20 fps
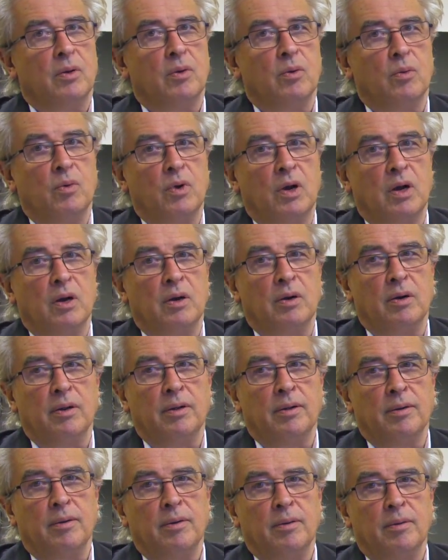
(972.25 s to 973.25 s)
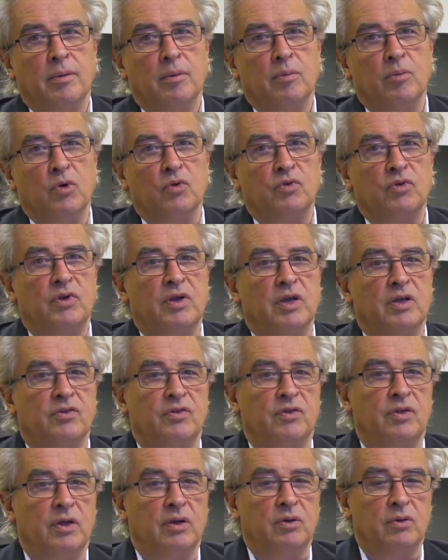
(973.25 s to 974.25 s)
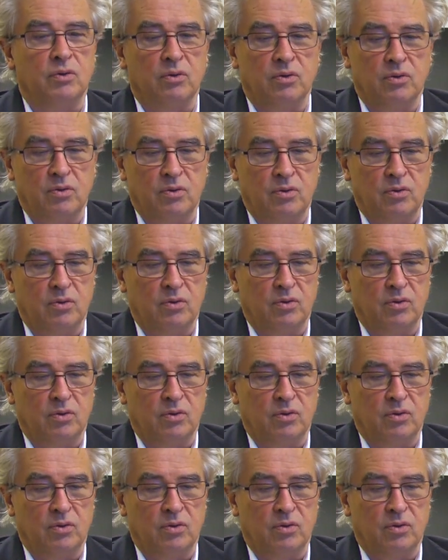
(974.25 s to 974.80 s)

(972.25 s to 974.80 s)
where most kids, they could